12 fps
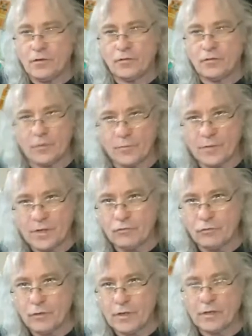Jim
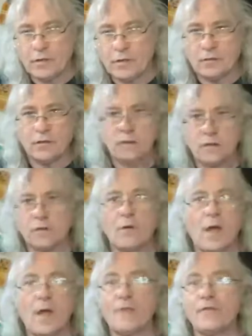Guidry, you know,
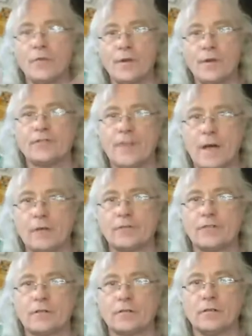everyone that's out
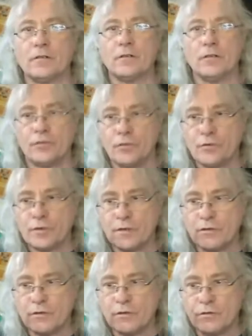there,
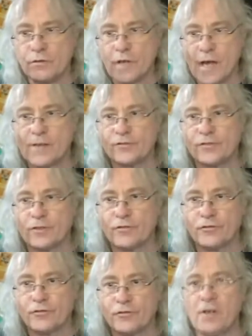you guys are
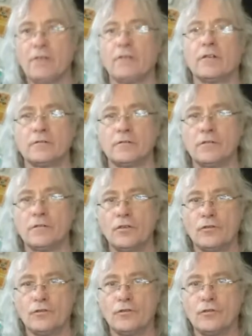sharing
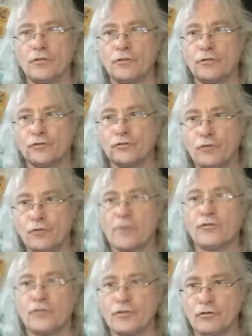your
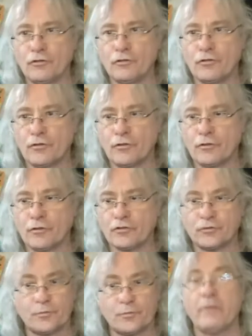stories and your
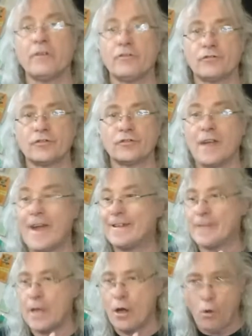experiences, and
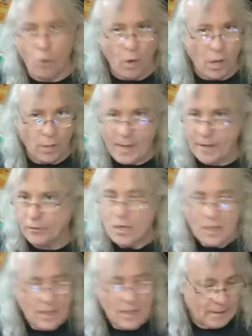they all matter.
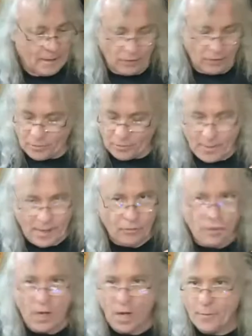It doesn't matter
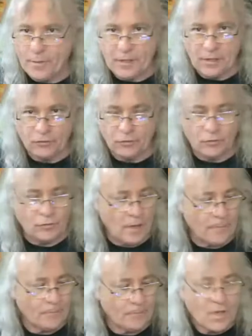how many gigs you've
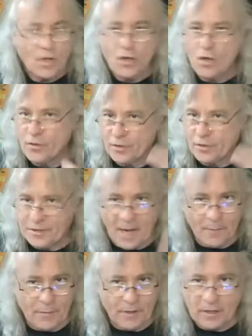done, the
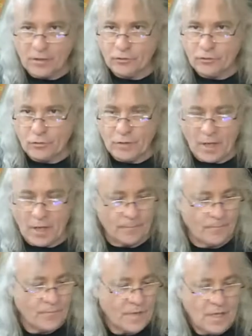type of gigs you've done,
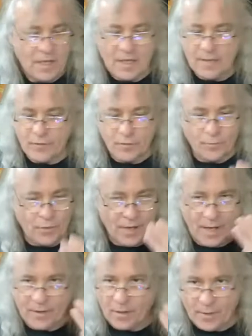if you've been
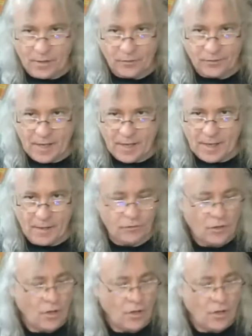on the big stage,